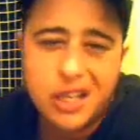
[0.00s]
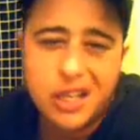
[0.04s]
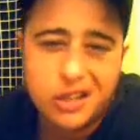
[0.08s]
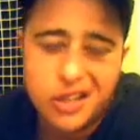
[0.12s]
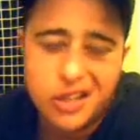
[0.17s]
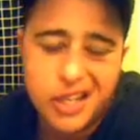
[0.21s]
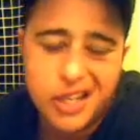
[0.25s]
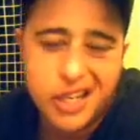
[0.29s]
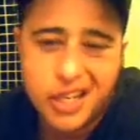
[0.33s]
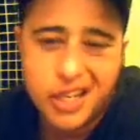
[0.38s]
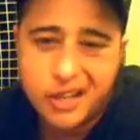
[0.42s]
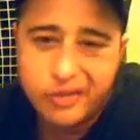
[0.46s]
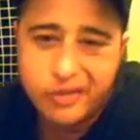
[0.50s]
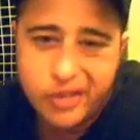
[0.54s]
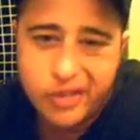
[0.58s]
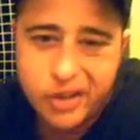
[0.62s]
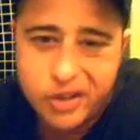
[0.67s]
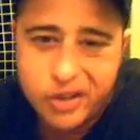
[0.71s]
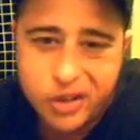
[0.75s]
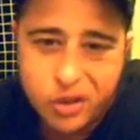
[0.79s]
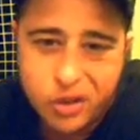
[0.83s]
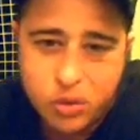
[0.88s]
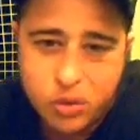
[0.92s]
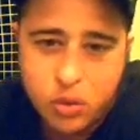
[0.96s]
I don't like it if
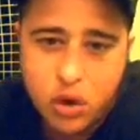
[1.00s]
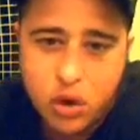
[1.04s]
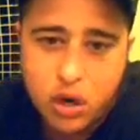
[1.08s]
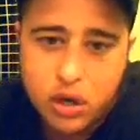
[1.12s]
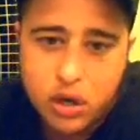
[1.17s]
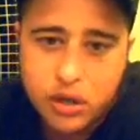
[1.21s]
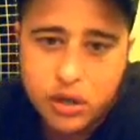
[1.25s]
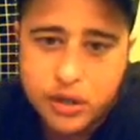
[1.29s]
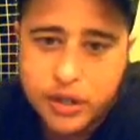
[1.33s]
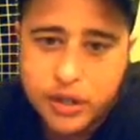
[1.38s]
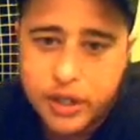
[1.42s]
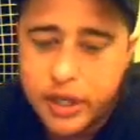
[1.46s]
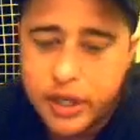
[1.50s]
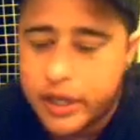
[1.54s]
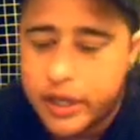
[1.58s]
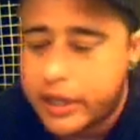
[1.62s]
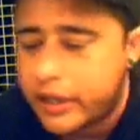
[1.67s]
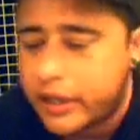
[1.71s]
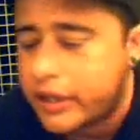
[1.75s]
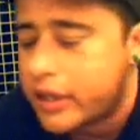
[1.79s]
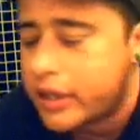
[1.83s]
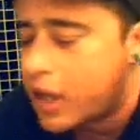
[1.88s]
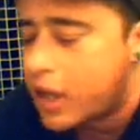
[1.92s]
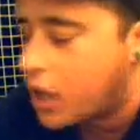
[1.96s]
there's no walls,
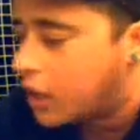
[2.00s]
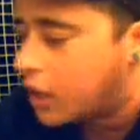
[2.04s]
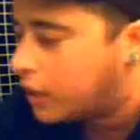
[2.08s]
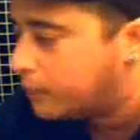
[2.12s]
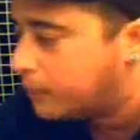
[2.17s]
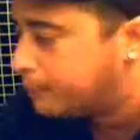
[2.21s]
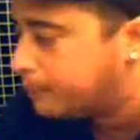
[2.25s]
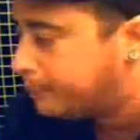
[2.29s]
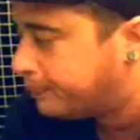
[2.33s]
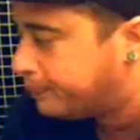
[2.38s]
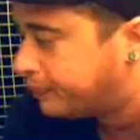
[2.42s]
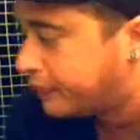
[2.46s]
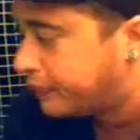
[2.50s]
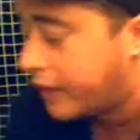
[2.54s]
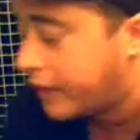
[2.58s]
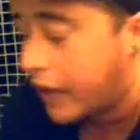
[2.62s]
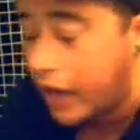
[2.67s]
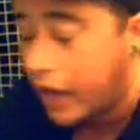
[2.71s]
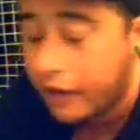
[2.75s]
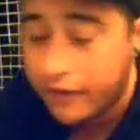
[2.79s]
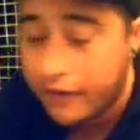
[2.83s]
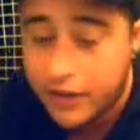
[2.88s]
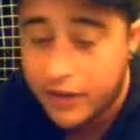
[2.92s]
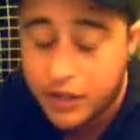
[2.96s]
because
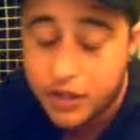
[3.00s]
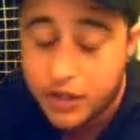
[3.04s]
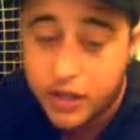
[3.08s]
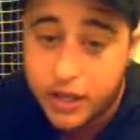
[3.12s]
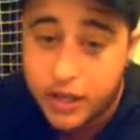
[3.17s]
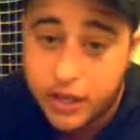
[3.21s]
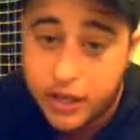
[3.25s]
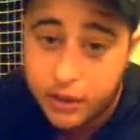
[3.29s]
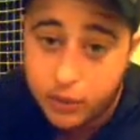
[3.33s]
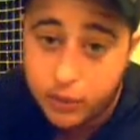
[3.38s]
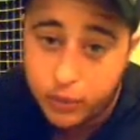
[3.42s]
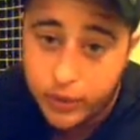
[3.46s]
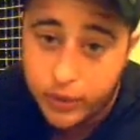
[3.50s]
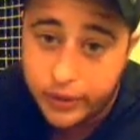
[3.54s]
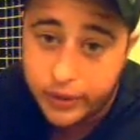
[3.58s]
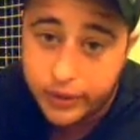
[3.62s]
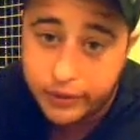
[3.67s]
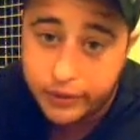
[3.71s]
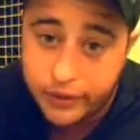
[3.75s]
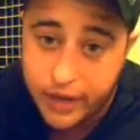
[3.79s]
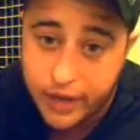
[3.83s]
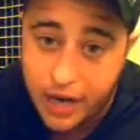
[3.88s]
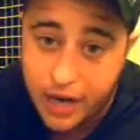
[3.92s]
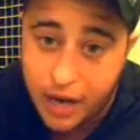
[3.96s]
obviously,
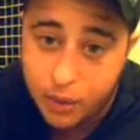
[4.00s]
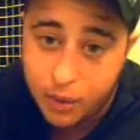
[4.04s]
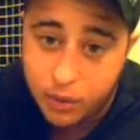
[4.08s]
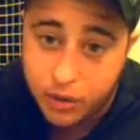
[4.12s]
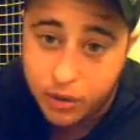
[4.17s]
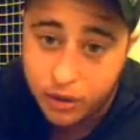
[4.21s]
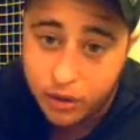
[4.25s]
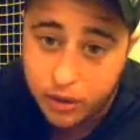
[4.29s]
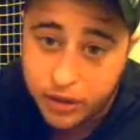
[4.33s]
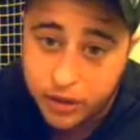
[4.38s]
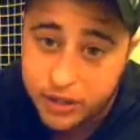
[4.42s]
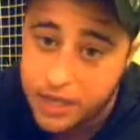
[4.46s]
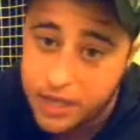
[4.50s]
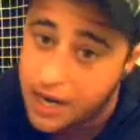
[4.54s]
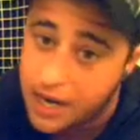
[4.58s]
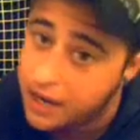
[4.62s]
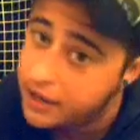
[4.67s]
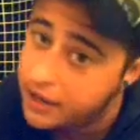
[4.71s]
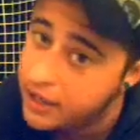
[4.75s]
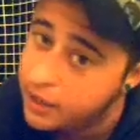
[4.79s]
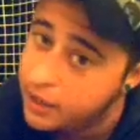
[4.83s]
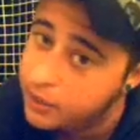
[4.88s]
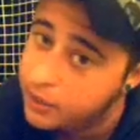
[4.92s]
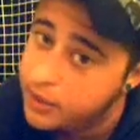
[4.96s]
if a guy were to look
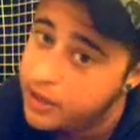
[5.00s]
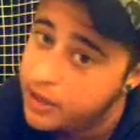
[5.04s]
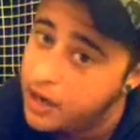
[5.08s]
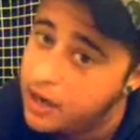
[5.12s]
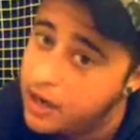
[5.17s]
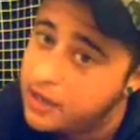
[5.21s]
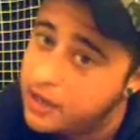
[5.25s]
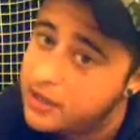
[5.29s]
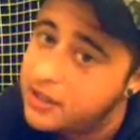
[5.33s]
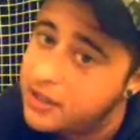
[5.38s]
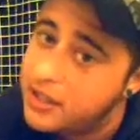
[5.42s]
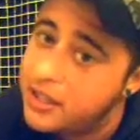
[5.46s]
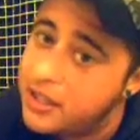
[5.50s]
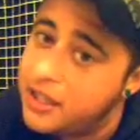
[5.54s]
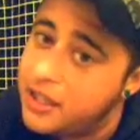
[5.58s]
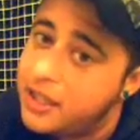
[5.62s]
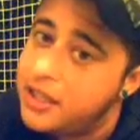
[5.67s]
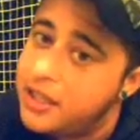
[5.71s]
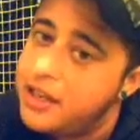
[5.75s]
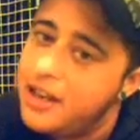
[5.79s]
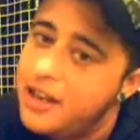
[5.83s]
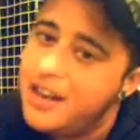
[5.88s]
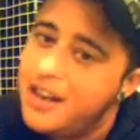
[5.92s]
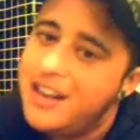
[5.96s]
down, he would not
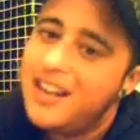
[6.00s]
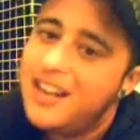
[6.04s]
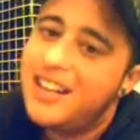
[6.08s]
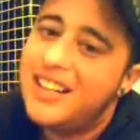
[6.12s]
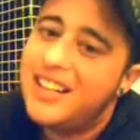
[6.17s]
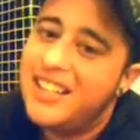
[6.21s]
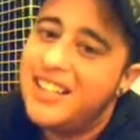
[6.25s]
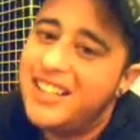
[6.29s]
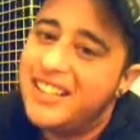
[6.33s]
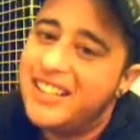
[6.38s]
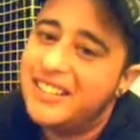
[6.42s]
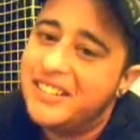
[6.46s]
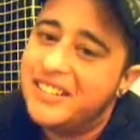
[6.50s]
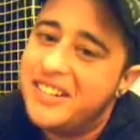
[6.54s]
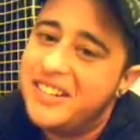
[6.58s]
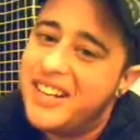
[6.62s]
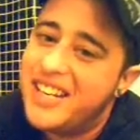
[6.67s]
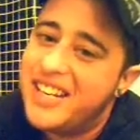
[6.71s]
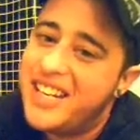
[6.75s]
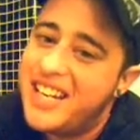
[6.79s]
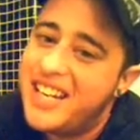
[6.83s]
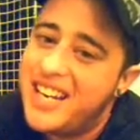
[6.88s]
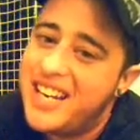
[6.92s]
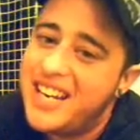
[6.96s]
see
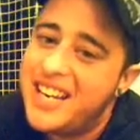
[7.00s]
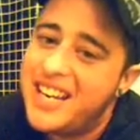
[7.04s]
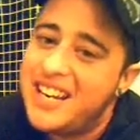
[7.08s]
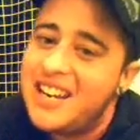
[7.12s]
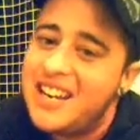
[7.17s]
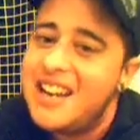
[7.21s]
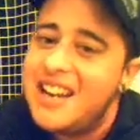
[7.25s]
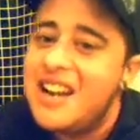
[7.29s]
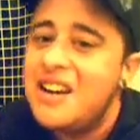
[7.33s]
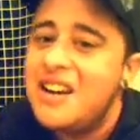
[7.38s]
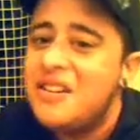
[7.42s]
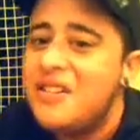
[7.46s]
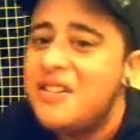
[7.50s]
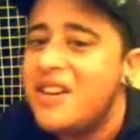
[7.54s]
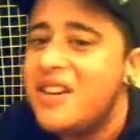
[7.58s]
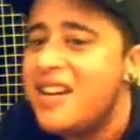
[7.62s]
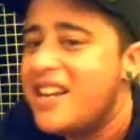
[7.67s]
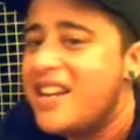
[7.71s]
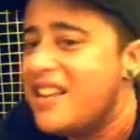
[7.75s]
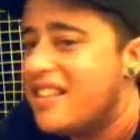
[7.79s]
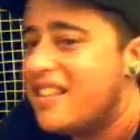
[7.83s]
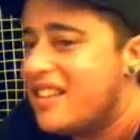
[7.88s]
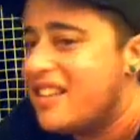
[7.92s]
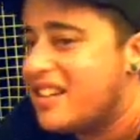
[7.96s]
what he
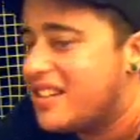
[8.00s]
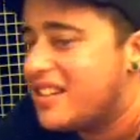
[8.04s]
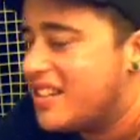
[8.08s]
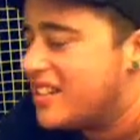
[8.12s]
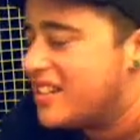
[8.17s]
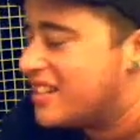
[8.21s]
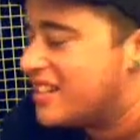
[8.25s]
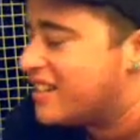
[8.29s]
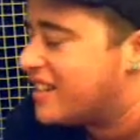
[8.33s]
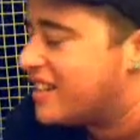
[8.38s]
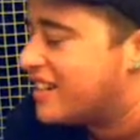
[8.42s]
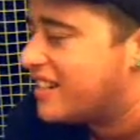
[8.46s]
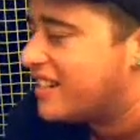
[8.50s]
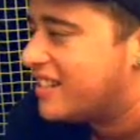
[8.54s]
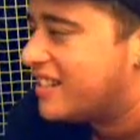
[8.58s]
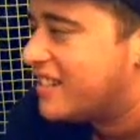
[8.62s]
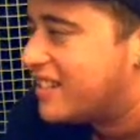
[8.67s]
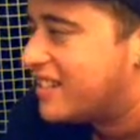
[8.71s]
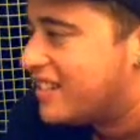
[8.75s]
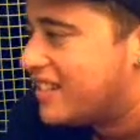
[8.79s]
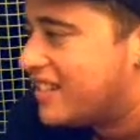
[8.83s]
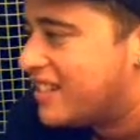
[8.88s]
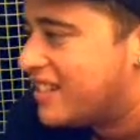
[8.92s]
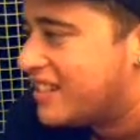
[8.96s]
thinks he's gonna
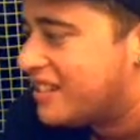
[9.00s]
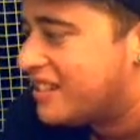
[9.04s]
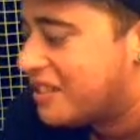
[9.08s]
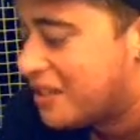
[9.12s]
see.